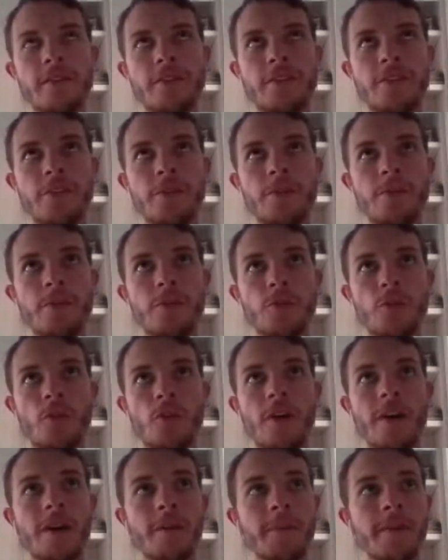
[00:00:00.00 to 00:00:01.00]
to the
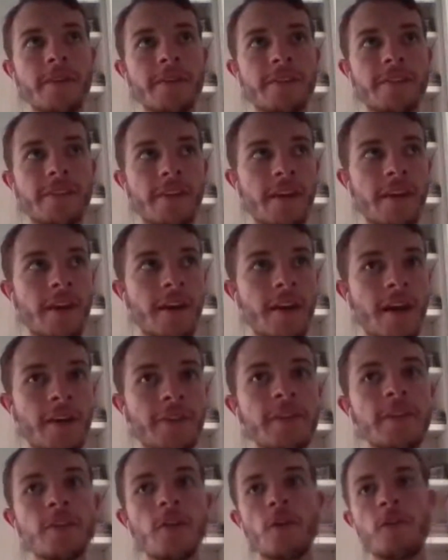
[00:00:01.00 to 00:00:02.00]
requirements. And I
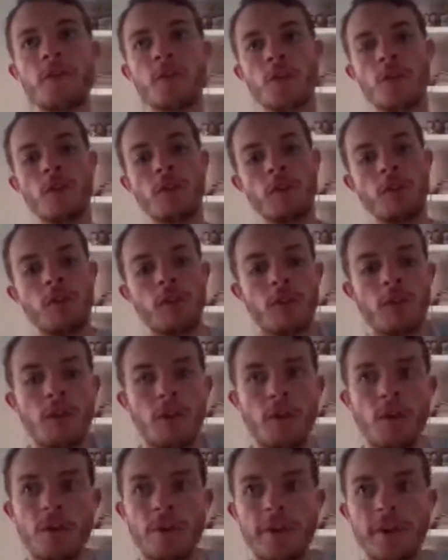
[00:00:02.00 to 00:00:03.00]
think overall,
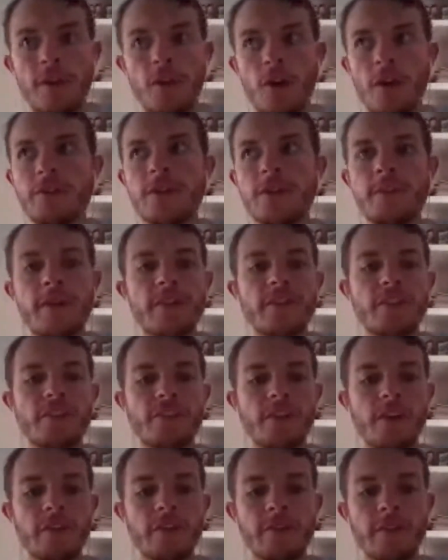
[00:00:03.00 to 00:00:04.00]
all the off the pitch
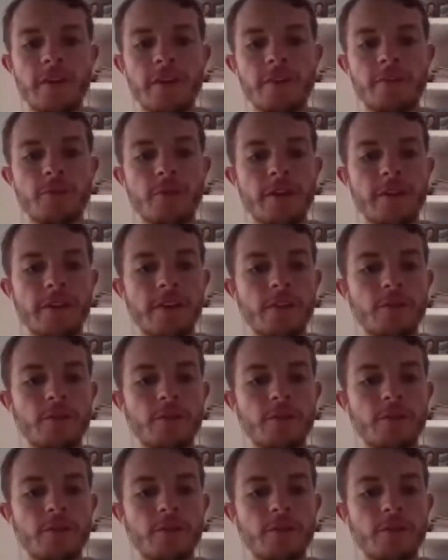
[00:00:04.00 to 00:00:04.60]
stuff is what it is.